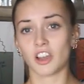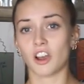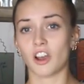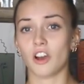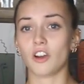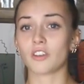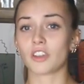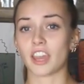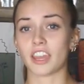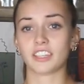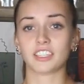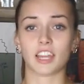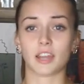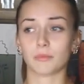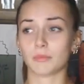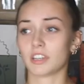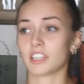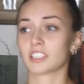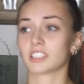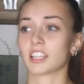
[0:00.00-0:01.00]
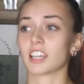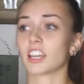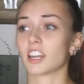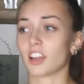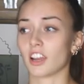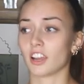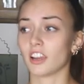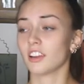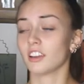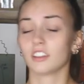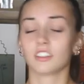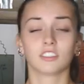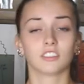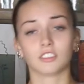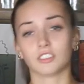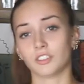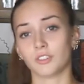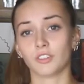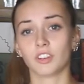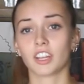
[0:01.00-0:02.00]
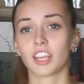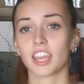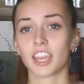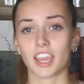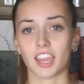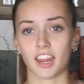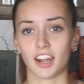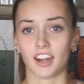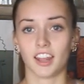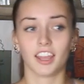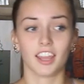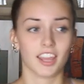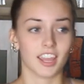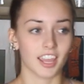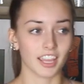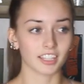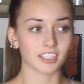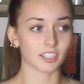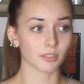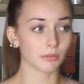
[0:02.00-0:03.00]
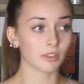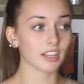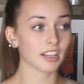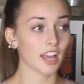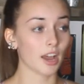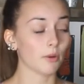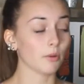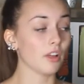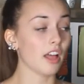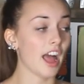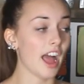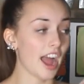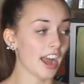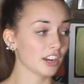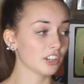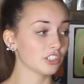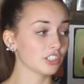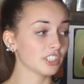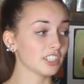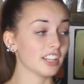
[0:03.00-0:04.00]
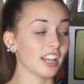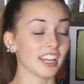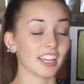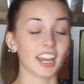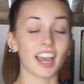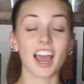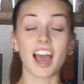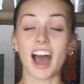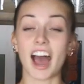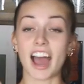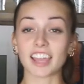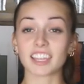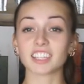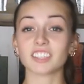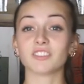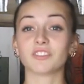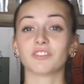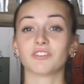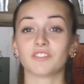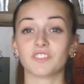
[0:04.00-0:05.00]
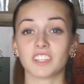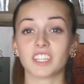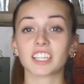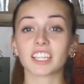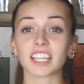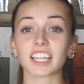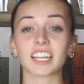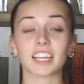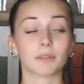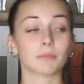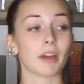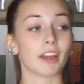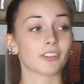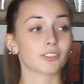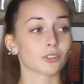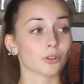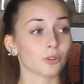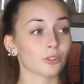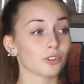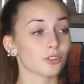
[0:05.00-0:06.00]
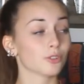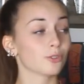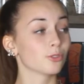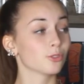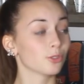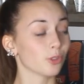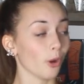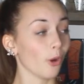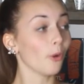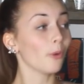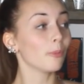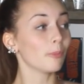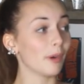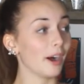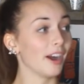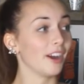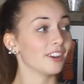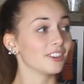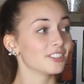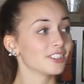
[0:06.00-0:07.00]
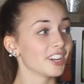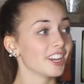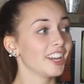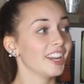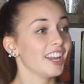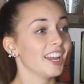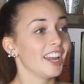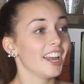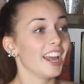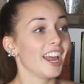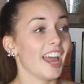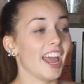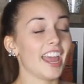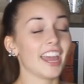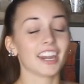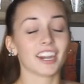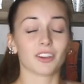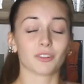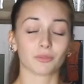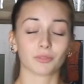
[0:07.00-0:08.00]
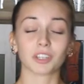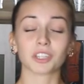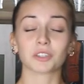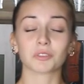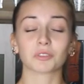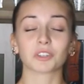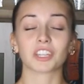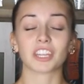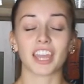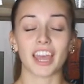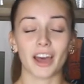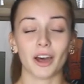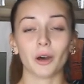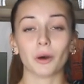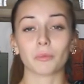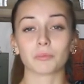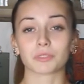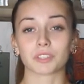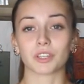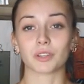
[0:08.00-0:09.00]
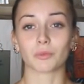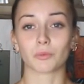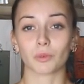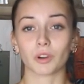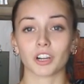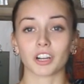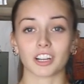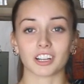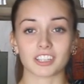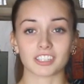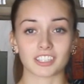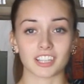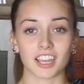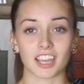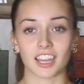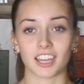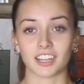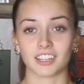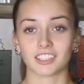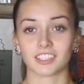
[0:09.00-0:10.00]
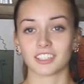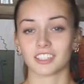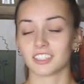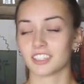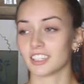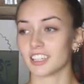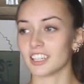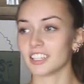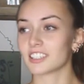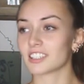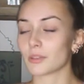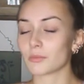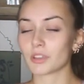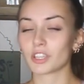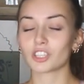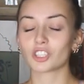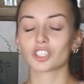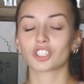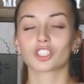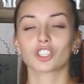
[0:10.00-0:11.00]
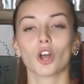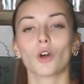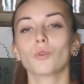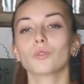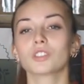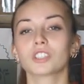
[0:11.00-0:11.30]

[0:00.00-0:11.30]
okay, 10 minutes later, do it again. It's something that will actually, like, I can feel it in my shoulders so much, and it really, really helps and works, and it's something so